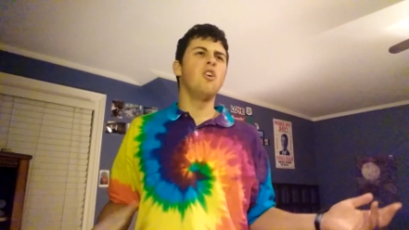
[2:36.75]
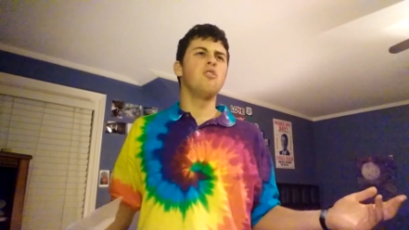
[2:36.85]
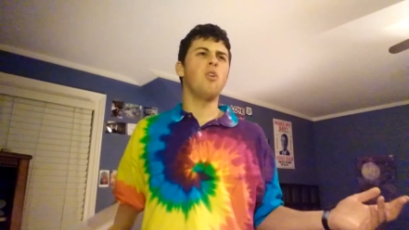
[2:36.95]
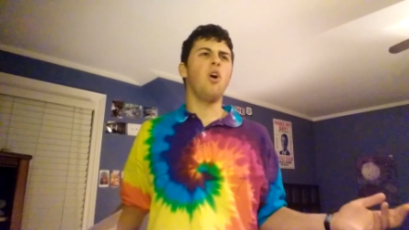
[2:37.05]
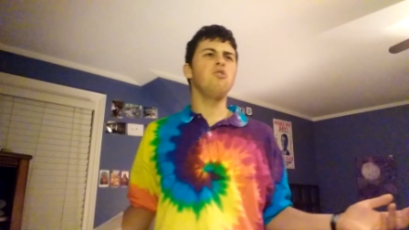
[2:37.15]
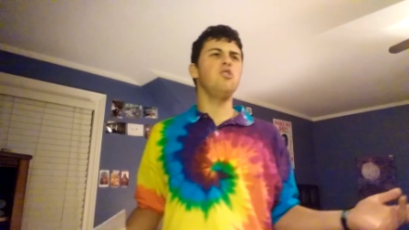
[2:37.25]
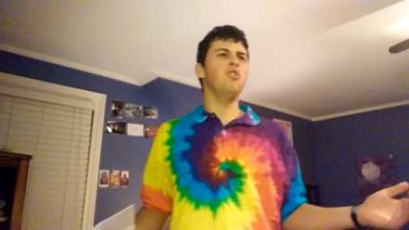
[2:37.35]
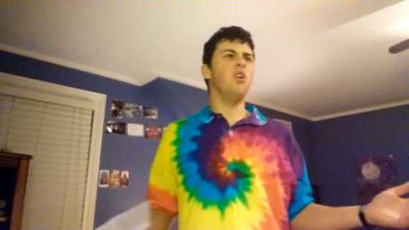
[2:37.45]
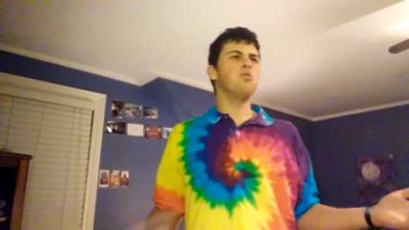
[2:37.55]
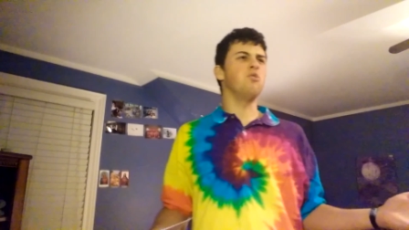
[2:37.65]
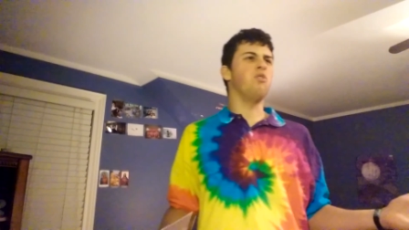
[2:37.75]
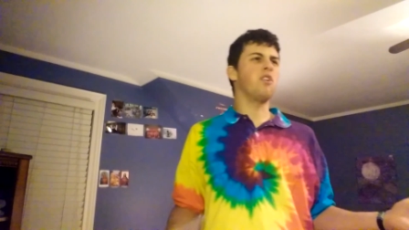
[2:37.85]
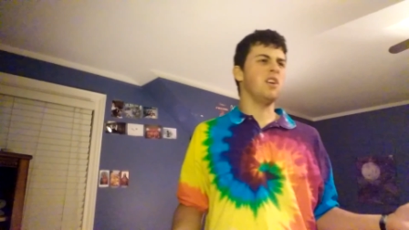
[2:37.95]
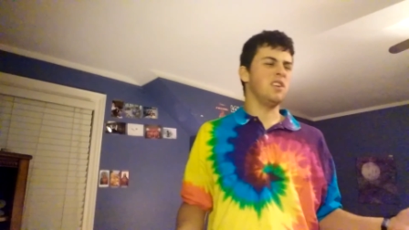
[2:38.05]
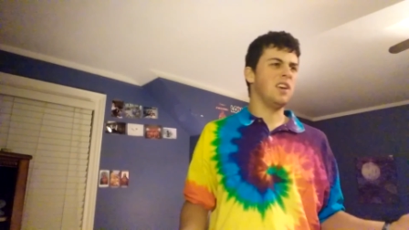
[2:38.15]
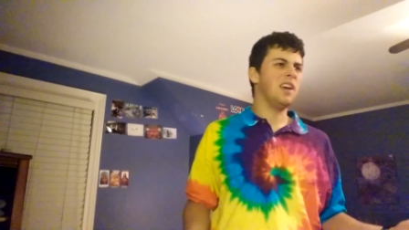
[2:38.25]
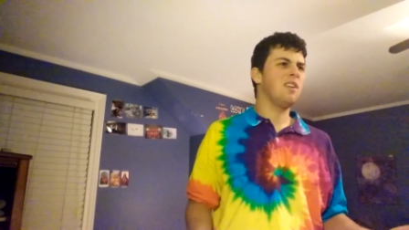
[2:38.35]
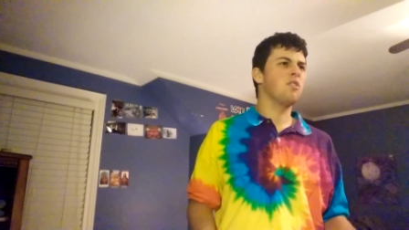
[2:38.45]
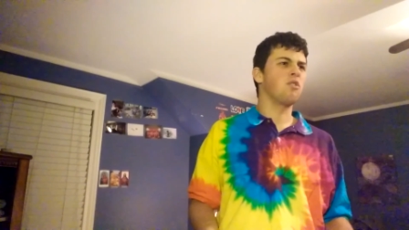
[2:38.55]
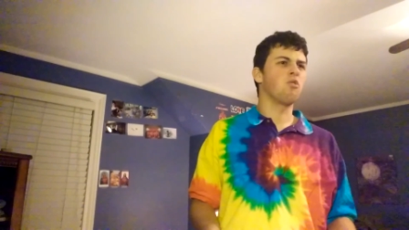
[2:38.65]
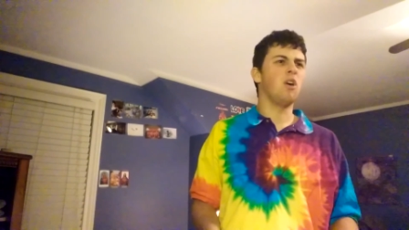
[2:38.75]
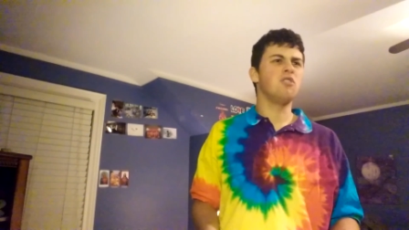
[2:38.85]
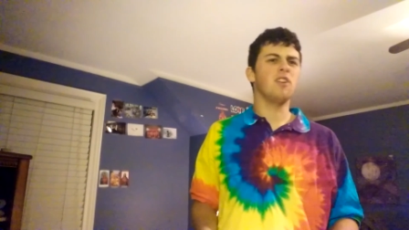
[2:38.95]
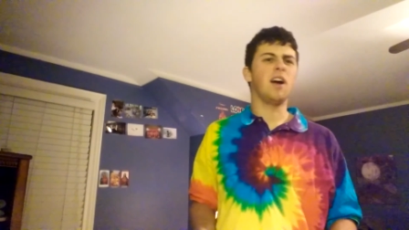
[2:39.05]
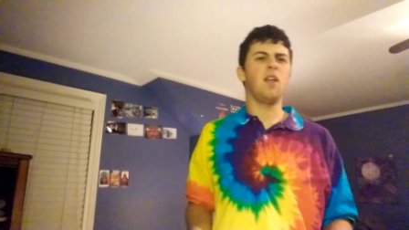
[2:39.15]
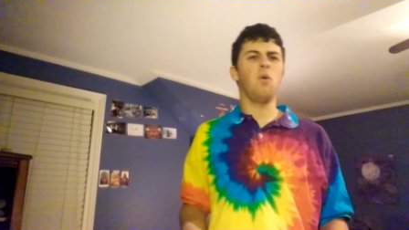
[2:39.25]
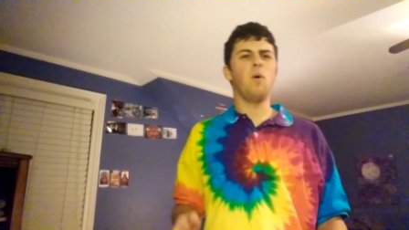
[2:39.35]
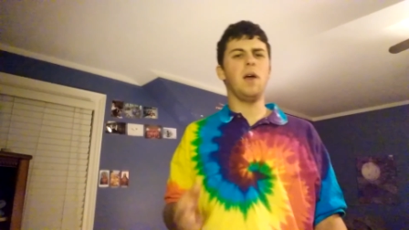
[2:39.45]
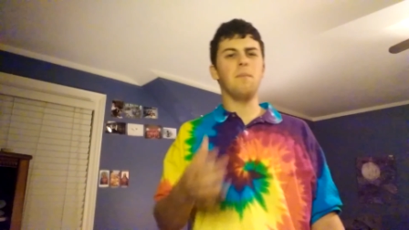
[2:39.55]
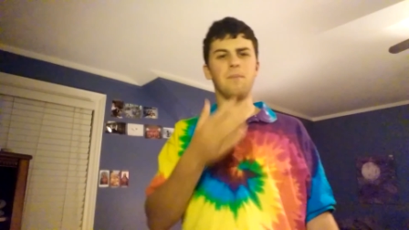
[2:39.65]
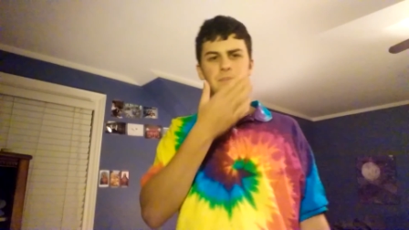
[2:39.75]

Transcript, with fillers: So all she does is fucking kick her crutch out of the way.